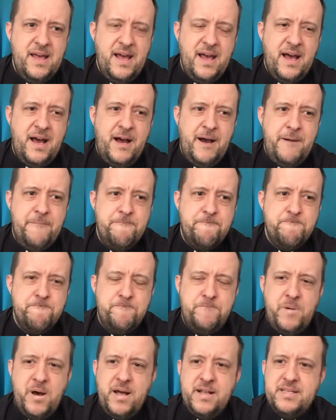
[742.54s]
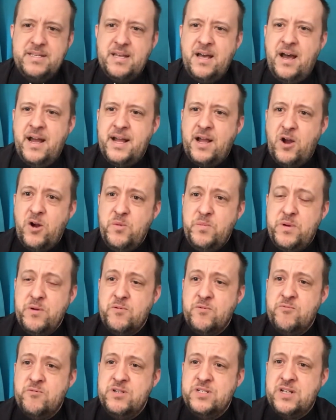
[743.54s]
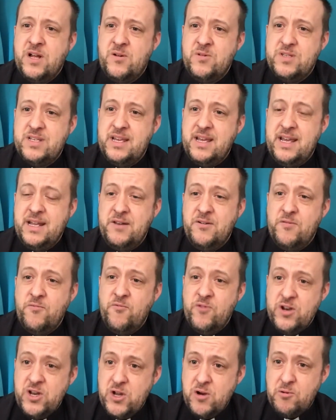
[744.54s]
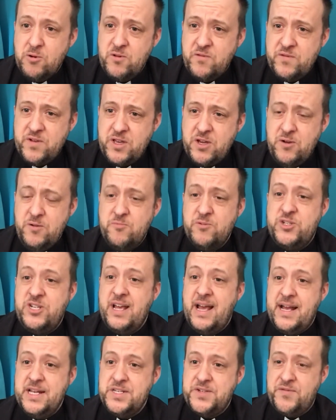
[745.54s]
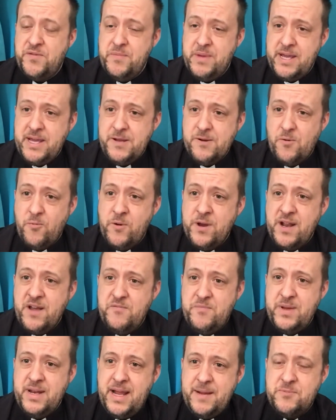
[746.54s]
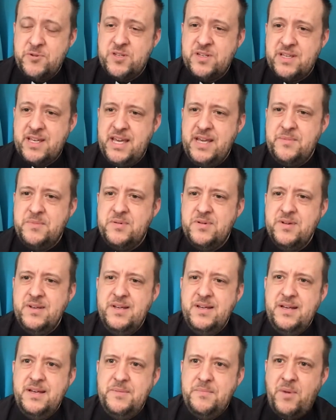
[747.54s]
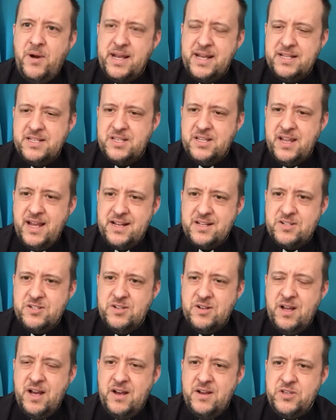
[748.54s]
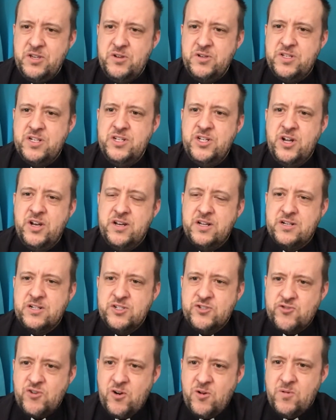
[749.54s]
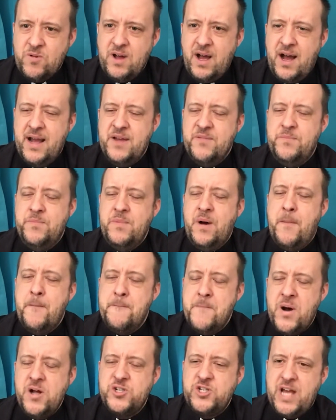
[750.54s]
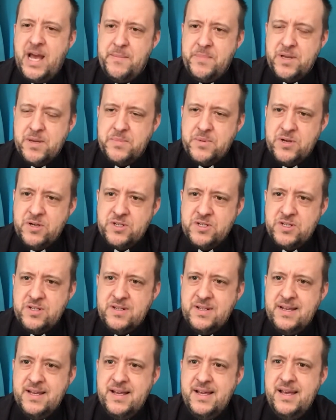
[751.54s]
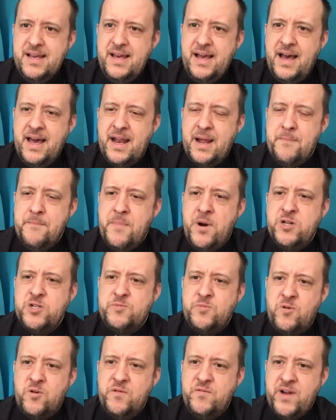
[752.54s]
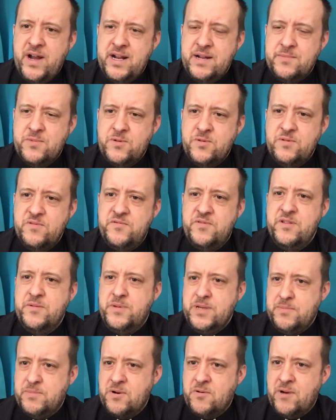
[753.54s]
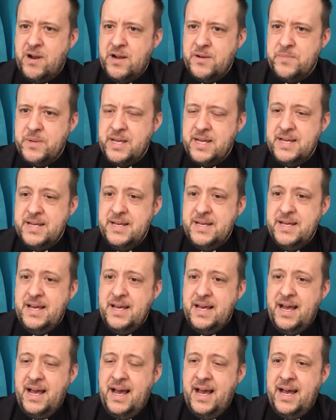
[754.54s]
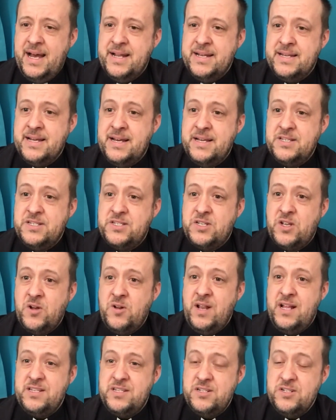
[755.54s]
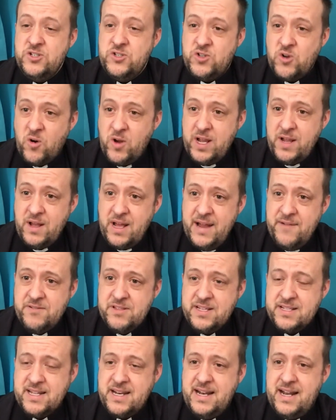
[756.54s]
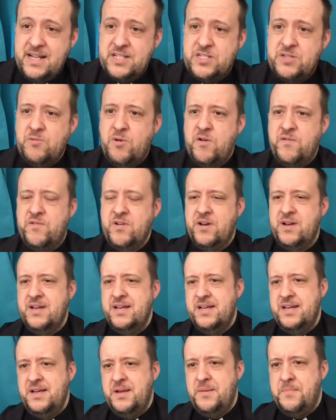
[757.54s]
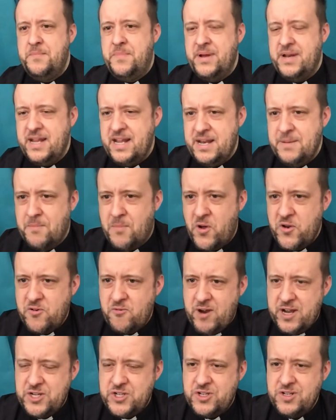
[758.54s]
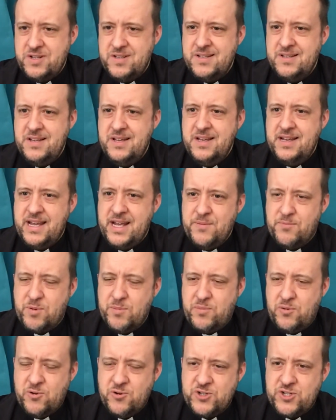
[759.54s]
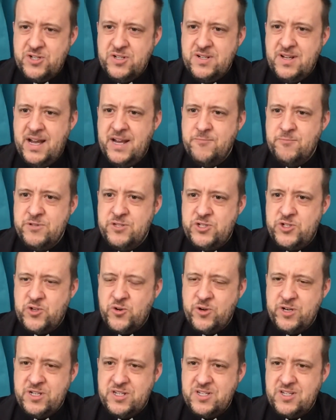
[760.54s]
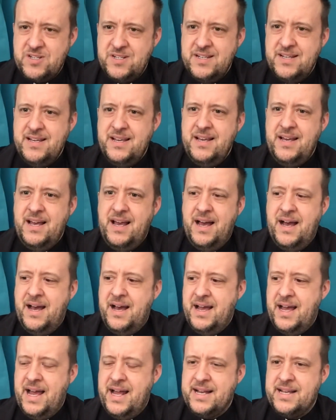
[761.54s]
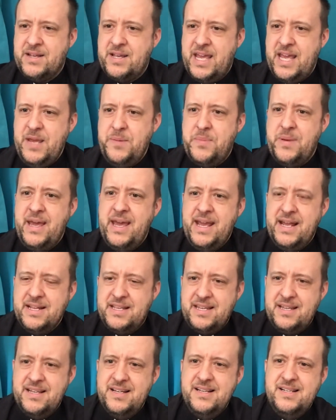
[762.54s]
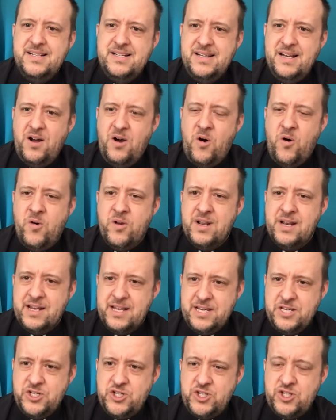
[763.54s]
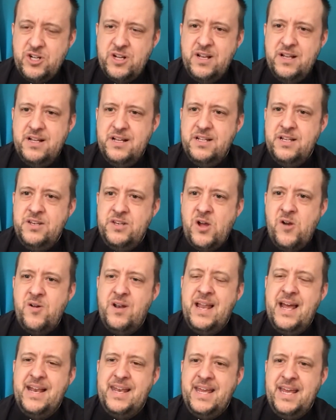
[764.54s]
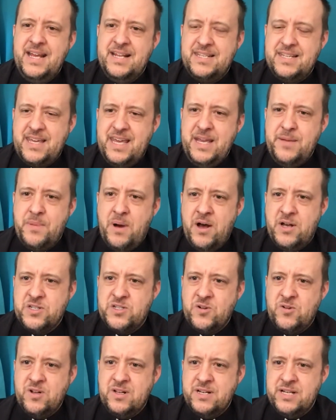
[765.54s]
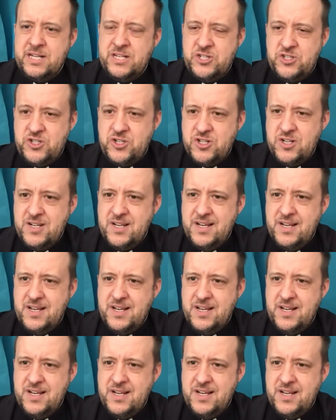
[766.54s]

But I hope it will result in renewal for you, which it has for me. When I've been able to keep my internet usage under control, I am a much happier person and I'm much more available for the people around me. And so let's enjoy everything that it has to offer, but in moderation, in proportion and with choice, and keep it on a leash. Don't let it keep us on a leash.